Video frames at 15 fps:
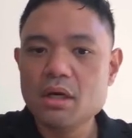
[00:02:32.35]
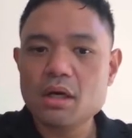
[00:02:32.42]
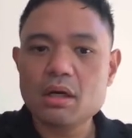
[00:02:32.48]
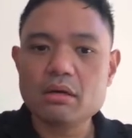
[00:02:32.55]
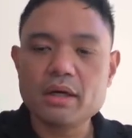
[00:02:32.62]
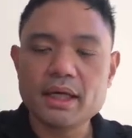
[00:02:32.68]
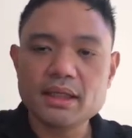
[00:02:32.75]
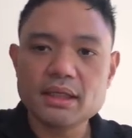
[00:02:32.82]
All
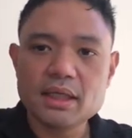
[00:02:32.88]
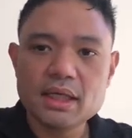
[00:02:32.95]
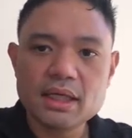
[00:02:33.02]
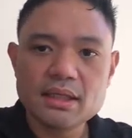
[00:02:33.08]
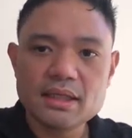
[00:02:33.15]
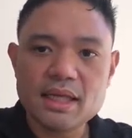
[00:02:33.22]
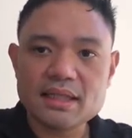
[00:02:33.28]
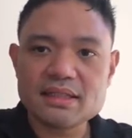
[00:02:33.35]
right,
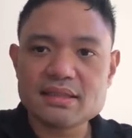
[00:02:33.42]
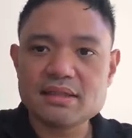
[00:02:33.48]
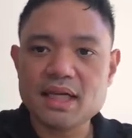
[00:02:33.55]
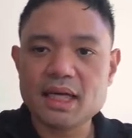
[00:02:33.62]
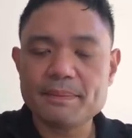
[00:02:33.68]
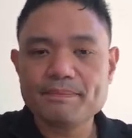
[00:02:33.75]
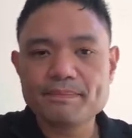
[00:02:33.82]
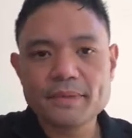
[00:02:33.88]
next
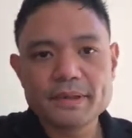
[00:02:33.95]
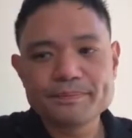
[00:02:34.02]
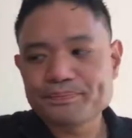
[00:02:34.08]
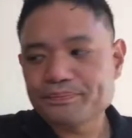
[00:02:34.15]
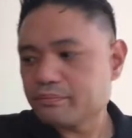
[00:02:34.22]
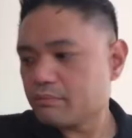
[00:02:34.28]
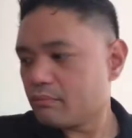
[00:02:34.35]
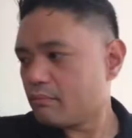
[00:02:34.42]
step.
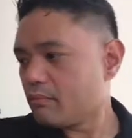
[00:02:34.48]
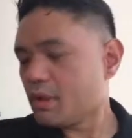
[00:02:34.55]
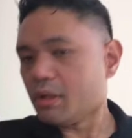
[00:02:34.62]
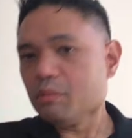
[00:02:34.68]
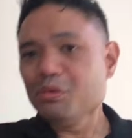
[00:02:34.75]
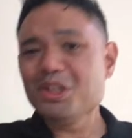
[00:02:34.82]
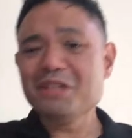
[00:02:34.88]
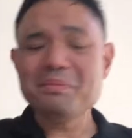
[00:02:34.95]

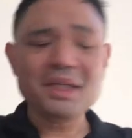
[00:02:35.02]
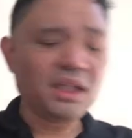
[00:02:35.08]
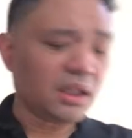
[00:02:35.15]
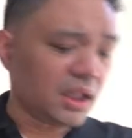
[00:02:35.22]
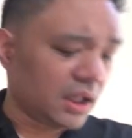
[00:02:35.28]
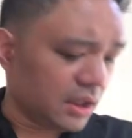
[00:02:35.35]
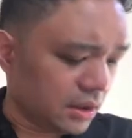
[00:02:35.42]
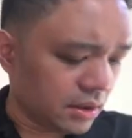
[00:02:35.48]
We're going to be,
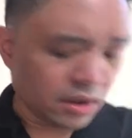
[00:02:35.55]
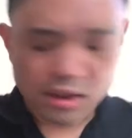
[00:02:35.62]
I'm